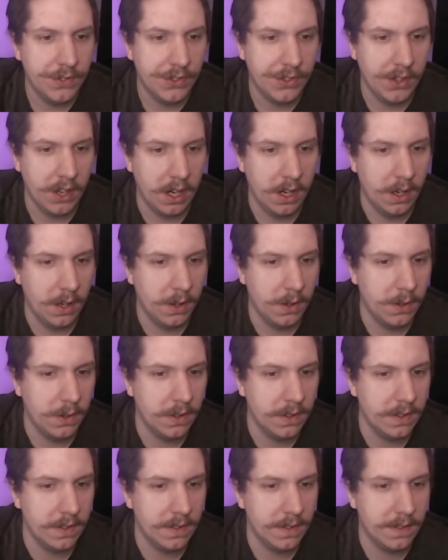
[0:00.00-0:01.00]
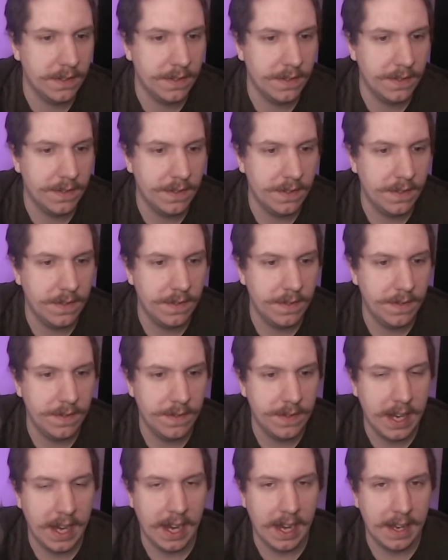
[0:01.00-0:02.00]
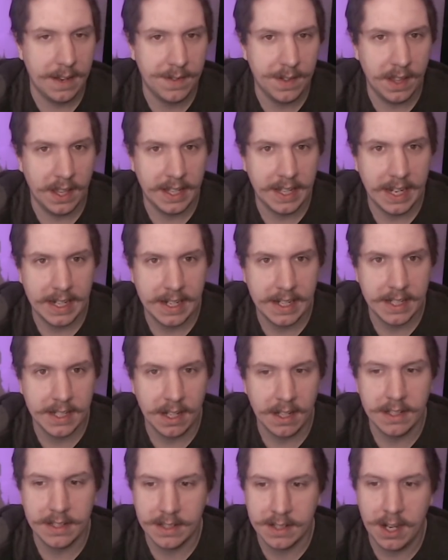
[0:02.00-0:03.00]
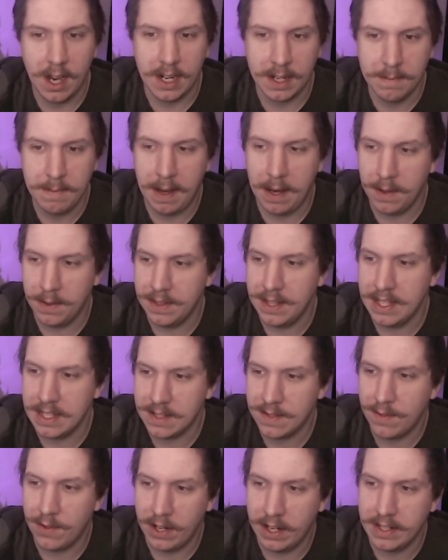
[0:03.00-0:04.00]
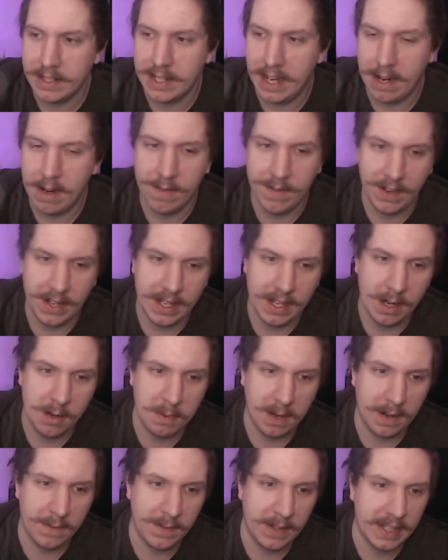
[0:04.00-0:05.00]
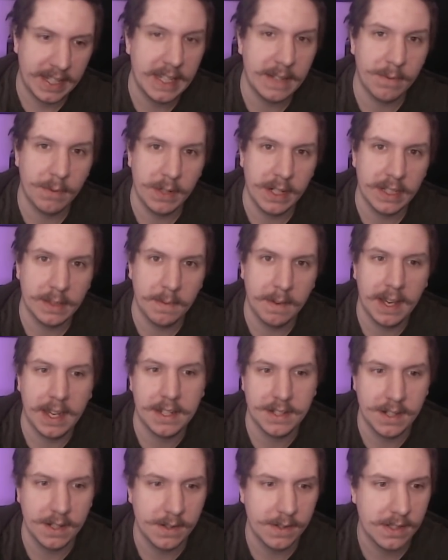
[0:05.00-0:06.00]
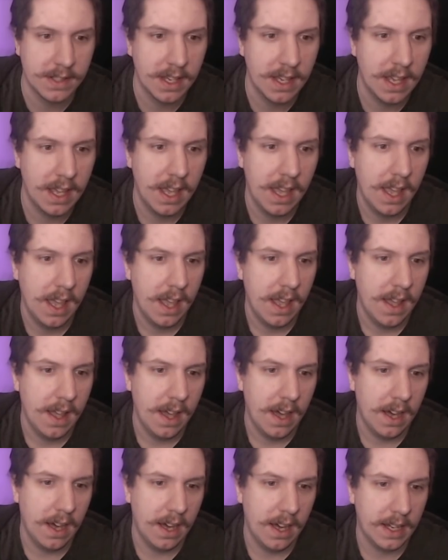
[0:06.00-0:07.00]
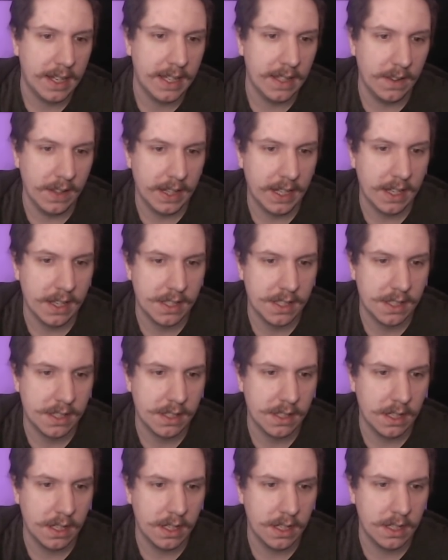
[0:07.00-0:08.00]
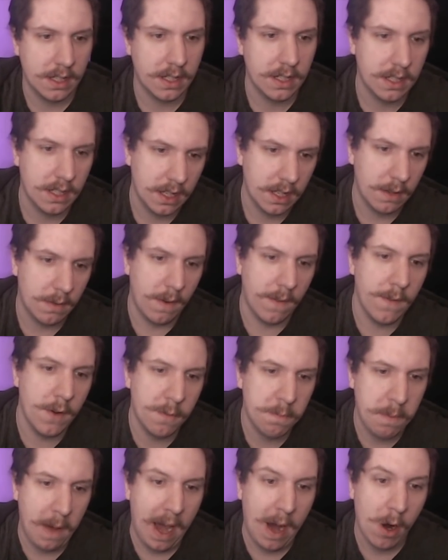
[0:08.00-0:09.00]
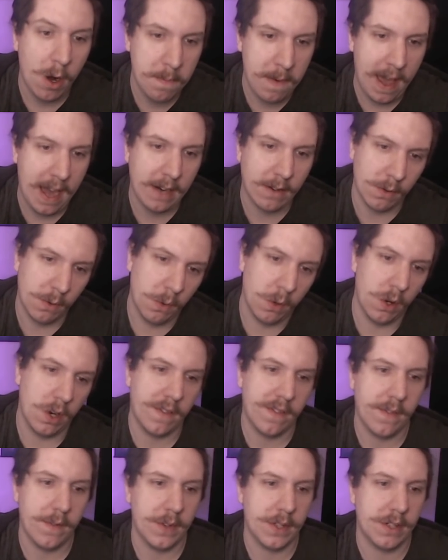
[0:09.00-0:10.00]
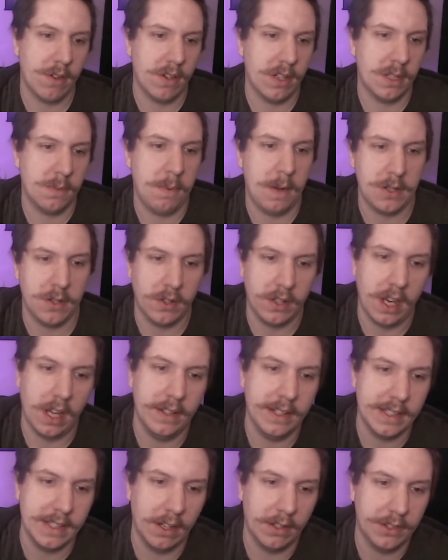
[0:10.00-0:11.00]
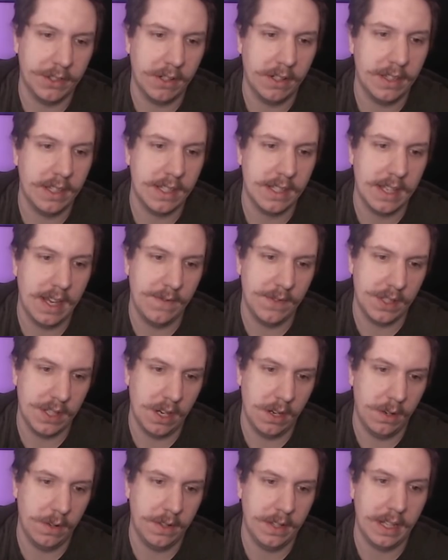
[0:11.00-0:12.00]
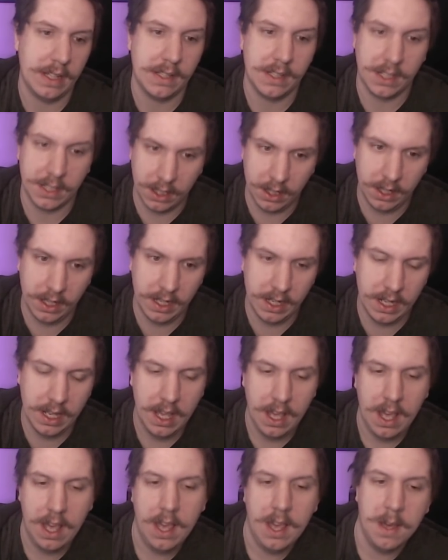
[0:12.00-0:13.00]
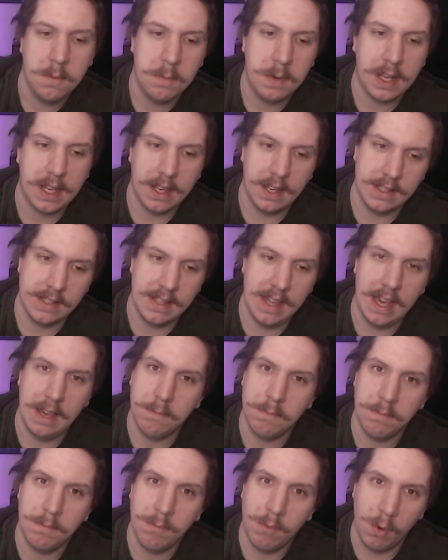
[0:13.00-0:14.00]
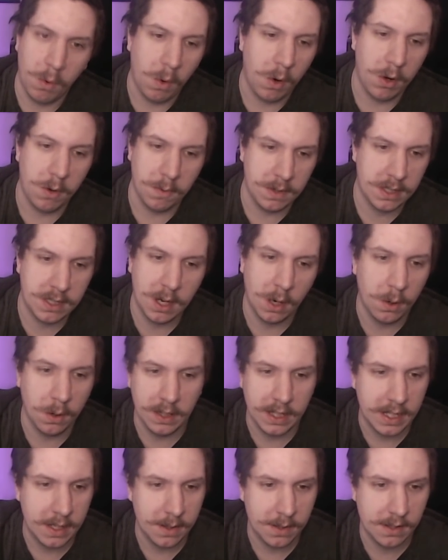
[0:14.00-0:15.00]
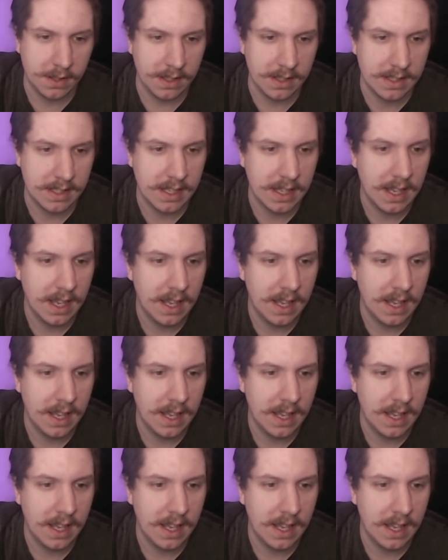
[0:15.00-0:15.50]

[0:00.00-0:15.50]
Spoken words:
So, yeah, I feel like I could talk about this for an entire video, but I'm going to keep reading the patch notes. Killing a remove power pack reward from a certain special Kali's altar in the same zone. That's good, because that reward was totally useless.